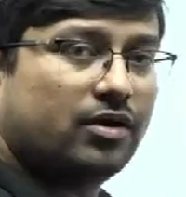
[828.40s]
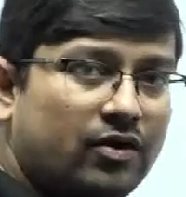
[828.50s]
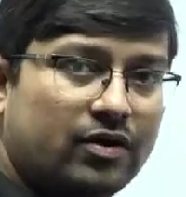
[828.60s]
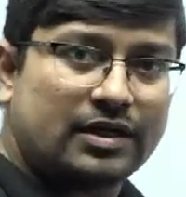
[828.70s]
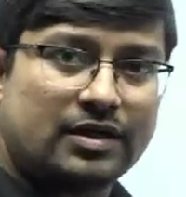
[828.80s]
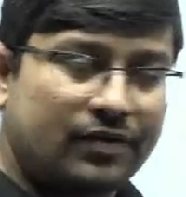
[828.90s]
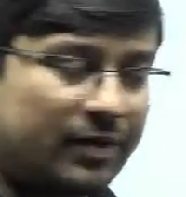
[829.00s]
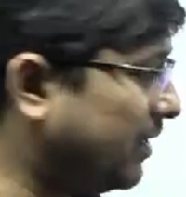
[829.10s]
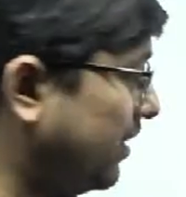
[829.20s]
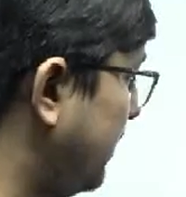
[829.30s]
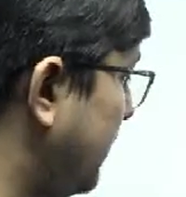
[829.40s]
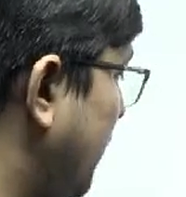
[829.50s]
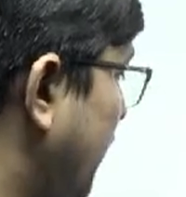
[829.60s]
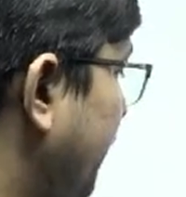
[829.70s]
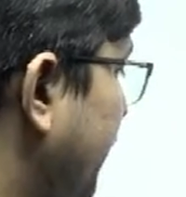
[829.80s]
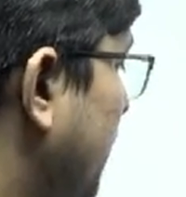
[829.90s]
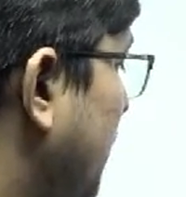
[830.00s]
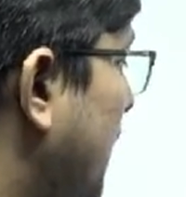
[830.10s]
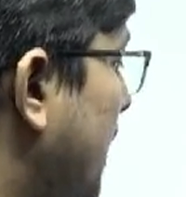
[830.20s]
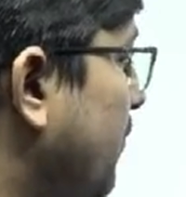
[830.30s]
All right, everybody. Now,
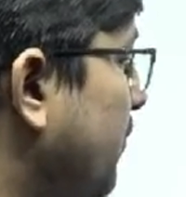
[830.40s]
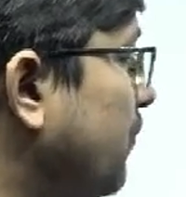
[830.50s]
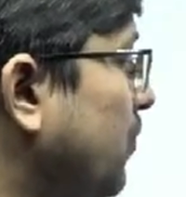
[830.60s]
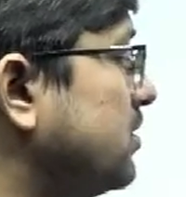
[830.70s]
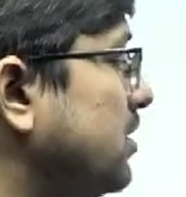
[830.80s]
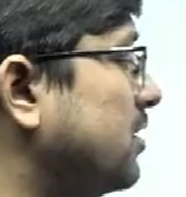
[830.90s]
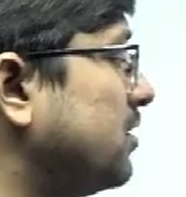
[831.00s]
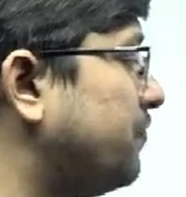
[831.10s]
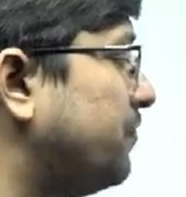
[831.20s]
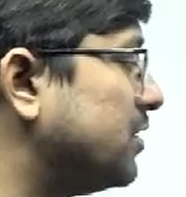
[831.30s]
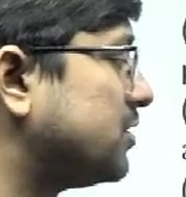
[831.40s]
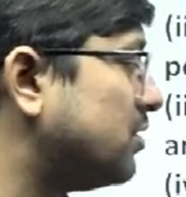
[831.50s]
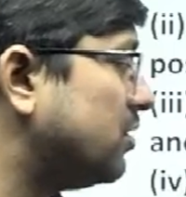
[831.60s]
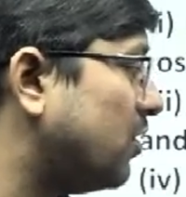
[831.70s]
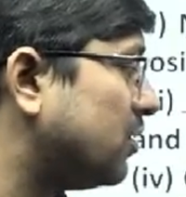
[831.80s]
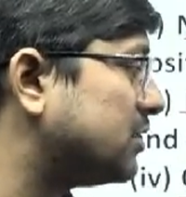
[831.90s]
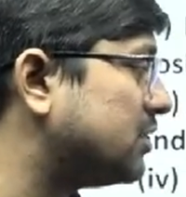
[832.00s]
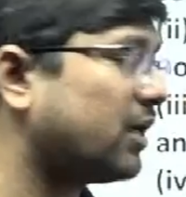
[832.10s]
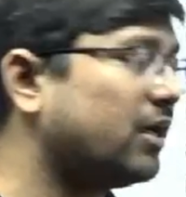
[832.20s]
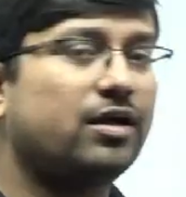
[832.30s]
car 1 was neither the first nor the
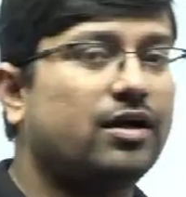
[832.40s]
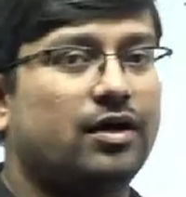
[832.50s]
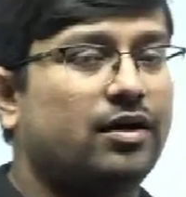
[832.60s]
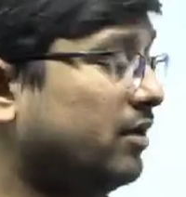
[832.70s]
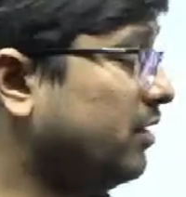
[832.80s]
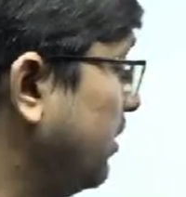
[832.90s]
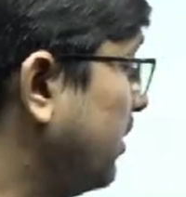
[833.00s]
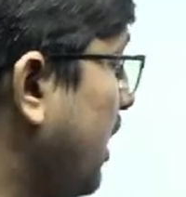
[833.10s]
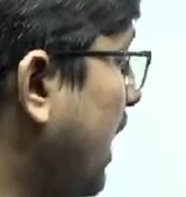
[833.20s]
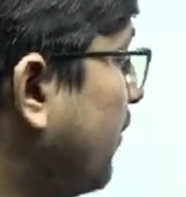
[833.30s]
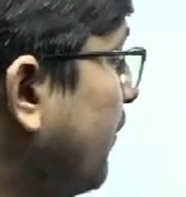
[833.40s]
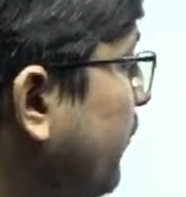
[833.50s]
second car. Okay.